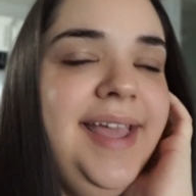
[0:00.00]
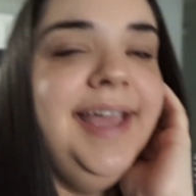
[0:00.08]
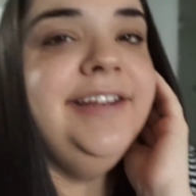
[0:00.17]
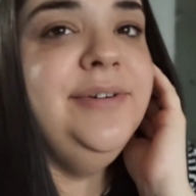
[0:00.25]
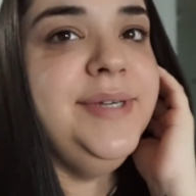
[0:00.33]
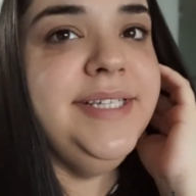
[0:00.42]

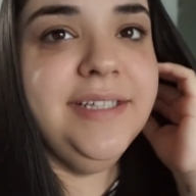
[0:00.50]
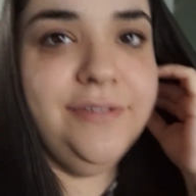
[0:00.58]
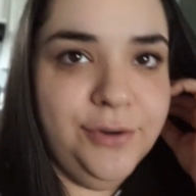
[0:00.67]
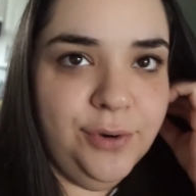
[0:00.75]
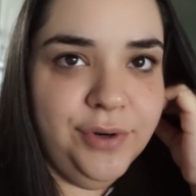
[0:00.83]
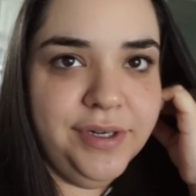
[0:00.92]
And Luis,
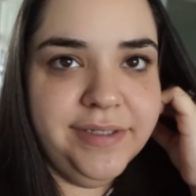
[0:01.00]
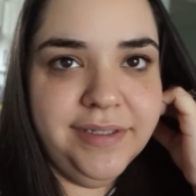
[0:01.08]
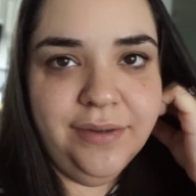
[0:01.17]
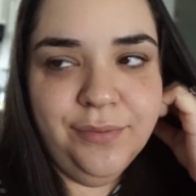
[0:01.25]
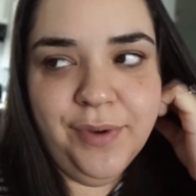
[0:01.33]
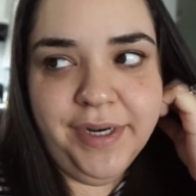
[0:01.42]
of course,
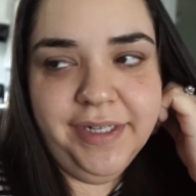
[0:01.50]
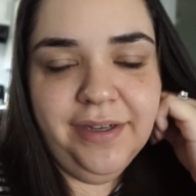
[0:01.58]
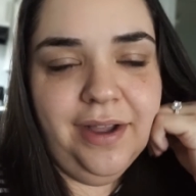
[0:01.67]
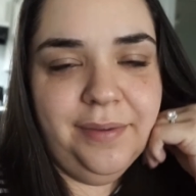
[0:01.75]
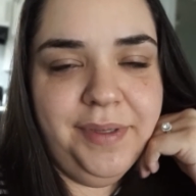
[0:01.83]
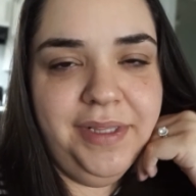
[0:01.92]
went and
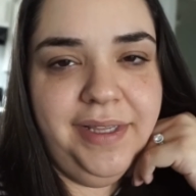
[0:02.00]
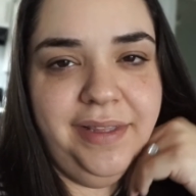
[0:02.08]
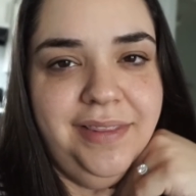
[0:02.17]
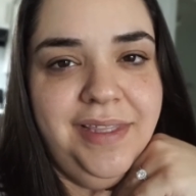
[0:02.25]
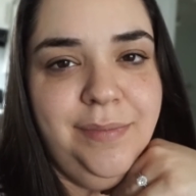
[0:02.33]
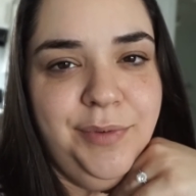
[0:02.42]
got me
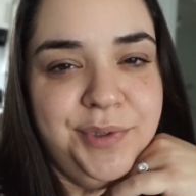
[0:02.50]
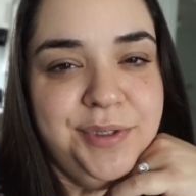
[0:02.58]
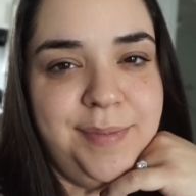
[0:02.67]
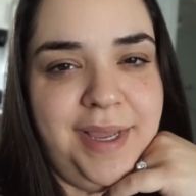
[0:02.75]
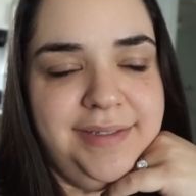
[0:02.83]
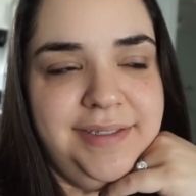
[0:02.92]
like the
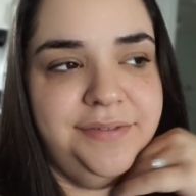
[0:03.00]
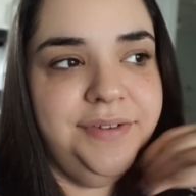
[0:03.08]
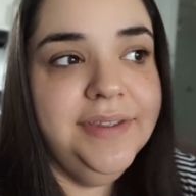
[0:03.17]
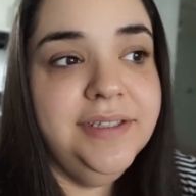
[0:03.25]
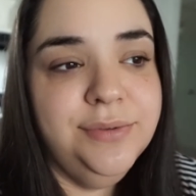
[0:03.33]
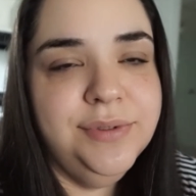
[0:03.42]
most
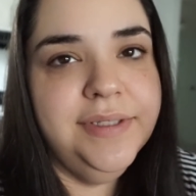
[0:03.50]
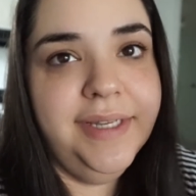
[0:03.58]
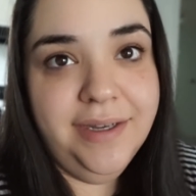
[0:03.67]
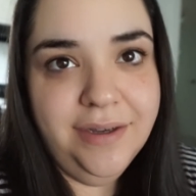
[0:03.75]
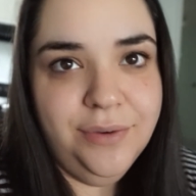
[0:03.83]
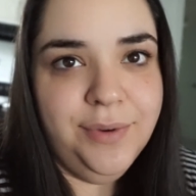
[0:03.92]
massive, this was
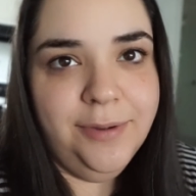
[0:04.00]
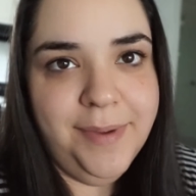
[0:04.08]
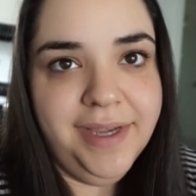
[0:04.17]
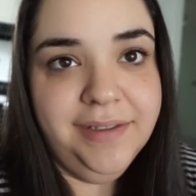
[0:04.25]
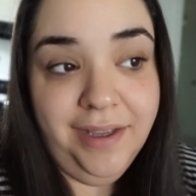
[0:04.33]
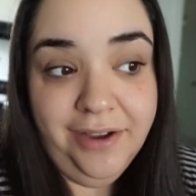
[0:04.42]
like a while
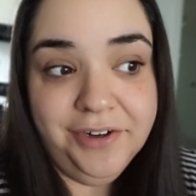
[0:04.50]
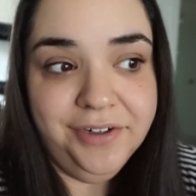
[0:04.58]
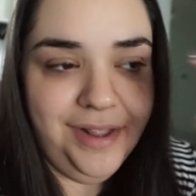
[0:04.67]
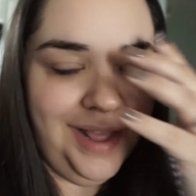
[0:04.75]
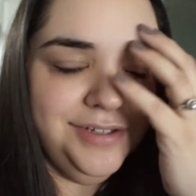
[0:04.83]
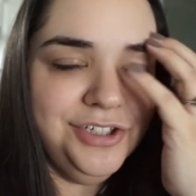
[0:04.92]
back, like on our
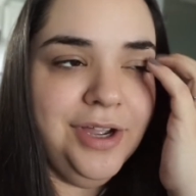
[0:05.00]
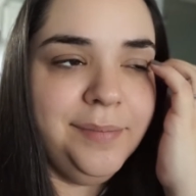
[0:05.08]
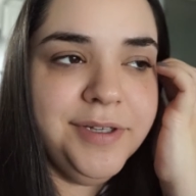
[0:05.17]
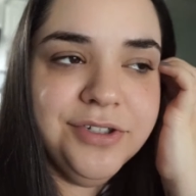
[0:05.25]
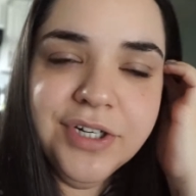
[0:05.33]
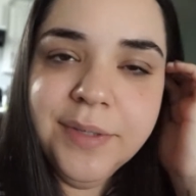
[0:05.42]
last
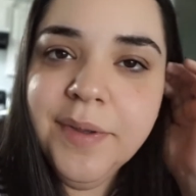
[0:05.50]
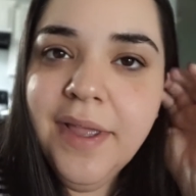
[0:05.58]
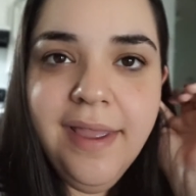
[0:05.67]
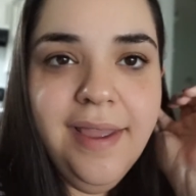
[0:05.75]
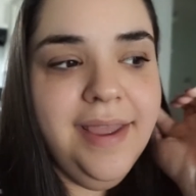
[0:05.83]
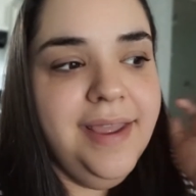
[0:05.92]
shopping trip.
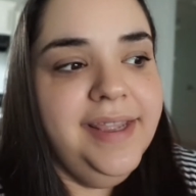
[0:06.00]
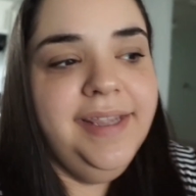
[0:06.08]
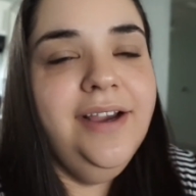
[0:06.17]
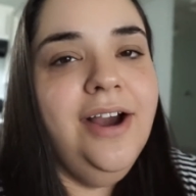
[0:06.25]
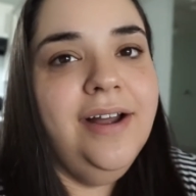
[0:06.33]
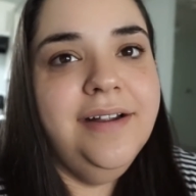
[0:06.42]

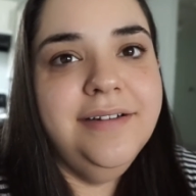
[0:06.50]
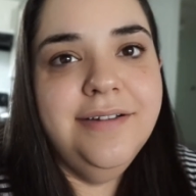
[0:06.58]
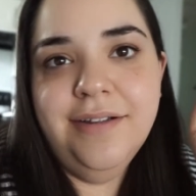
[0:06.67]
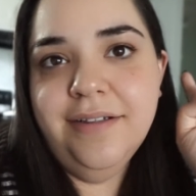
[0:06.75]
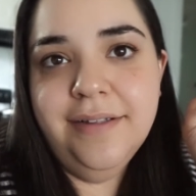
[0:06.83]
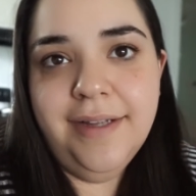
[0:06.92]

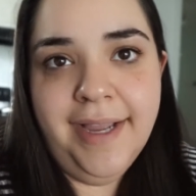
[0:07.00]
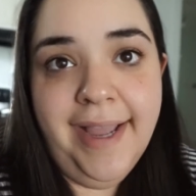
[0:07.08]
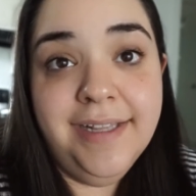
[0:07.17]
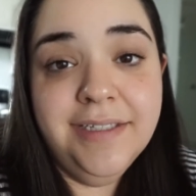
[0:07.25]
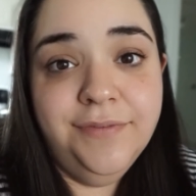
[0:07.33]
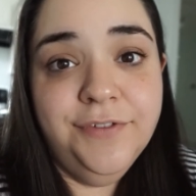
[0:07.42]
I
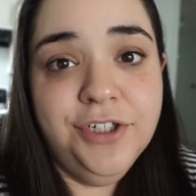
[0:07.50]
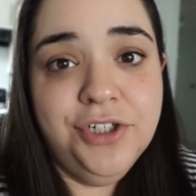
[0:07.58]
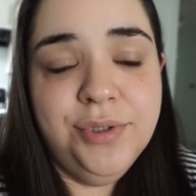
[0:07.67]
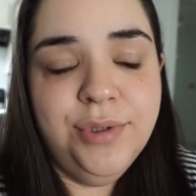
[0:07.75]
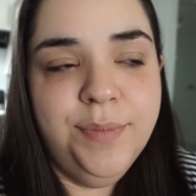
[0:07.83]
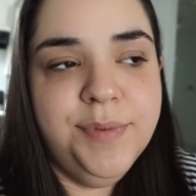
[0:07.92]
asked him for
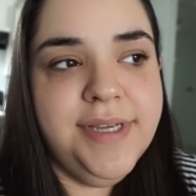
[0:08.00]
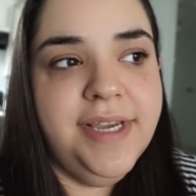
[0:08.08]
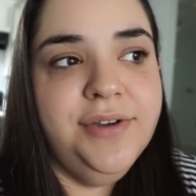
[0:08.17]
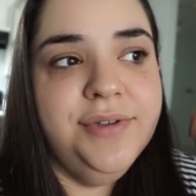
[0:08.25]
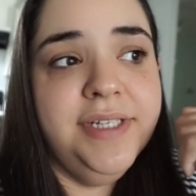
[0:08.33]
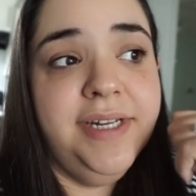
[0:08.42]
2 sweet
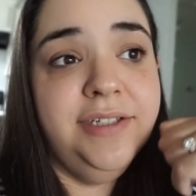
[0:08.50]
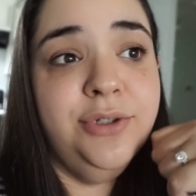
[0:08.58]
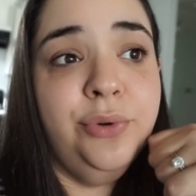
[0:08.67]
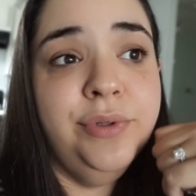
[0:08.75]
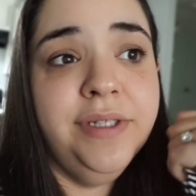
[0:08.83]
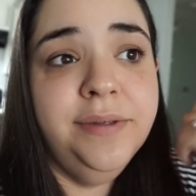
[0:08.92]
potatoes and I
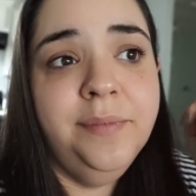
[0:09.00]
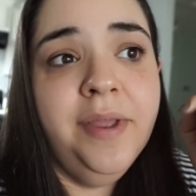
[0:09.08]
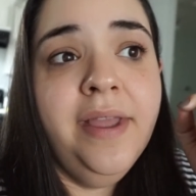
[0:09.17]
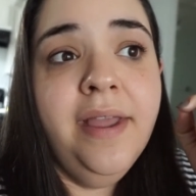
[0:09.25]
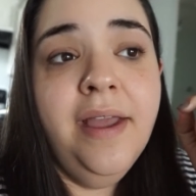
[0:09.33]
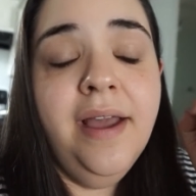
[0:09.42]
told him,
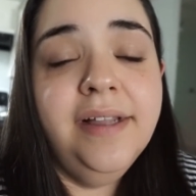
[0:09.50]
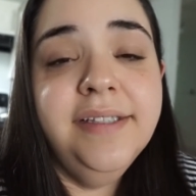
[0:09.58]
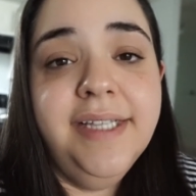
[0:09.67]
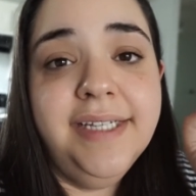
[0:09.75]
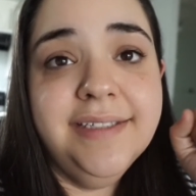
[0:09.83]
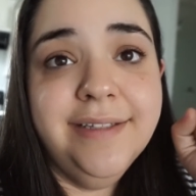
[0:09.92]

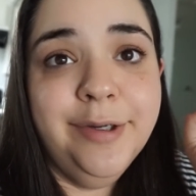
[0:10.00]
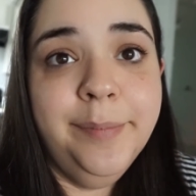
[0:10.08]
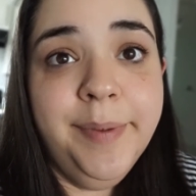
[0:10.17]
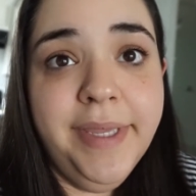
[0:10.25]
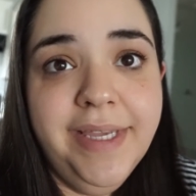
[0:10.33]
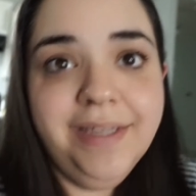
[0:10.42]
unless they're
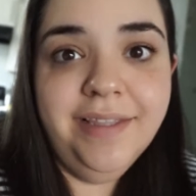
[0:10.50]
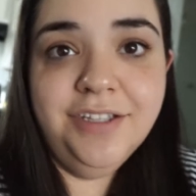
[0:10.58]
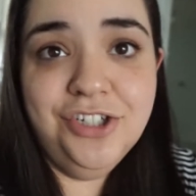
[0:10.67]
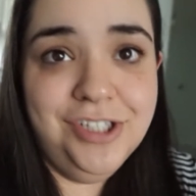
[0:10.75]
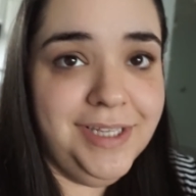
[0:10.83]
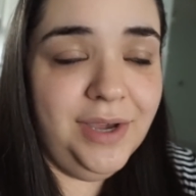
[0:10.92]
big, then
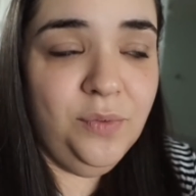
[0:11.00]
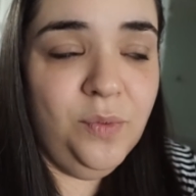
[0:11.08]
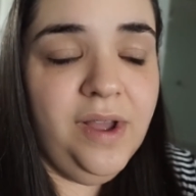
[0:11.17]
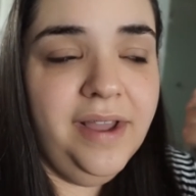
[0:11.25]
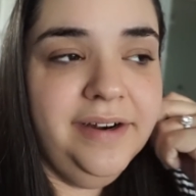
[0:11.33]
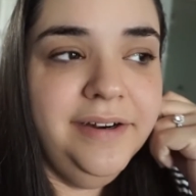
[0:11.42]
just get
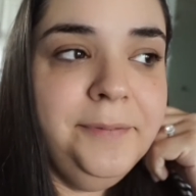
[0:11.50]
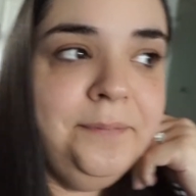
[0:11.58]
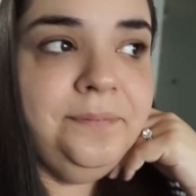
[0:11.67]
1.